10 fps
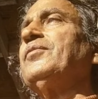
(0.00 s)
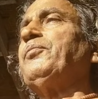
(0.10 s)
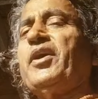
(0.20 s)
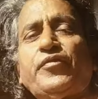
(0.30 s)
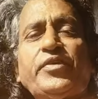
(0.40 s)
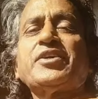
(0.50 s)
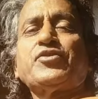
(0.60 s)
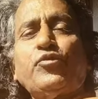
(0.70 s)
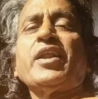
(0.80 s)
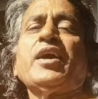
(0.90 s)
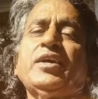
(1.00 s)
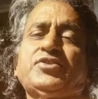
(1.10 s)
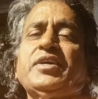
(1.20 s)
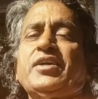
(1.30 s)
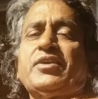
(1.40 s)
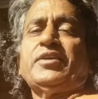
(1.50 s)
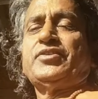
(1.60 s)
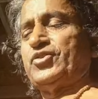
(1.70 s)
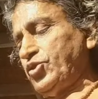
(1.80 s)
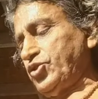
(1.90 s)
perfect one asana. At
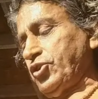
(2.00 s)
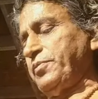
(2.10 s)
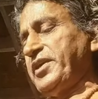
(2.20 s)
least you should be